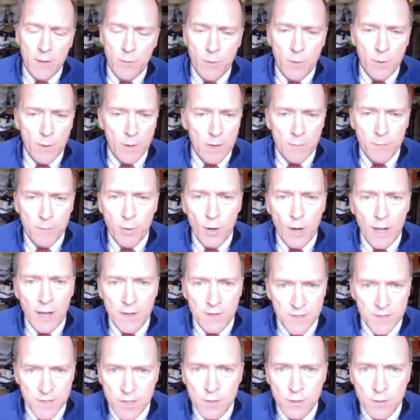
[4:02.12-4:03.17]
Oh, I don't
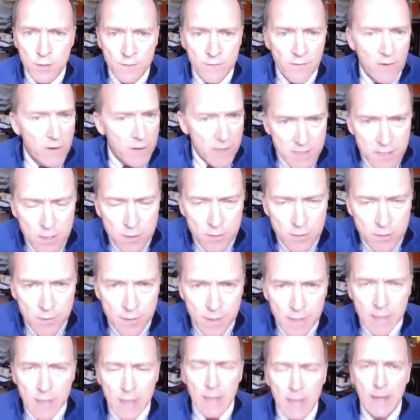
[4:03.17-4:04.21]
know. Could it be that
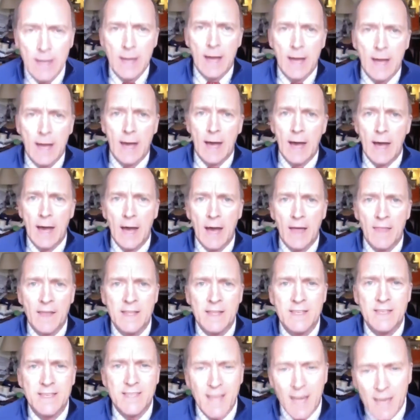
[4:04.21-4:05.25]
Assad was winning the
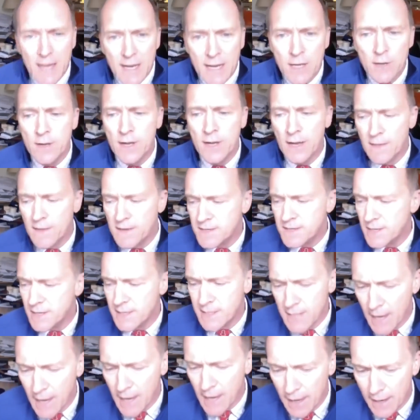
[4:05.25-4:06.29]
war, as this
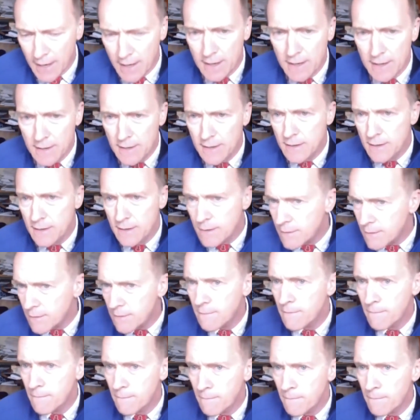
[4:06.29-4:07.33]
former commander of the
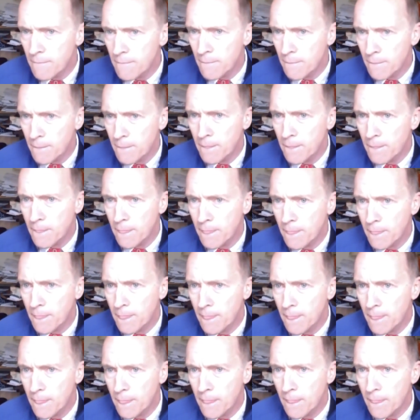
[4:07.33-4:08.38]
British Armed Forces
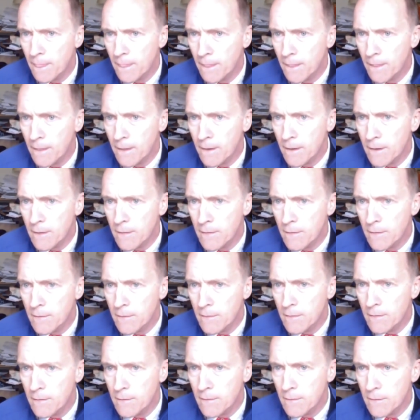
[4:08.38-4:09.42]
in Iraq tried to
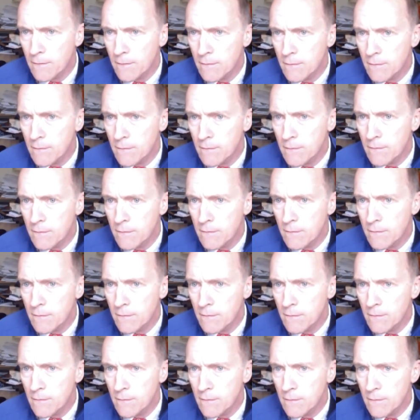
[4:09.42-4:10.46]
explain
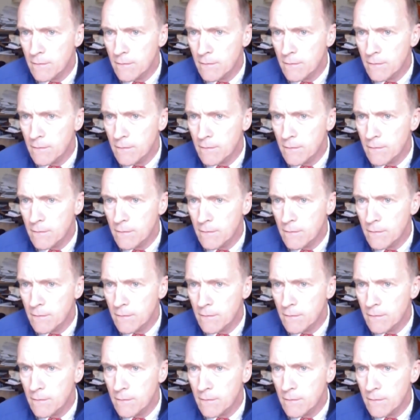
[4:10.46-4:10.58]
before getting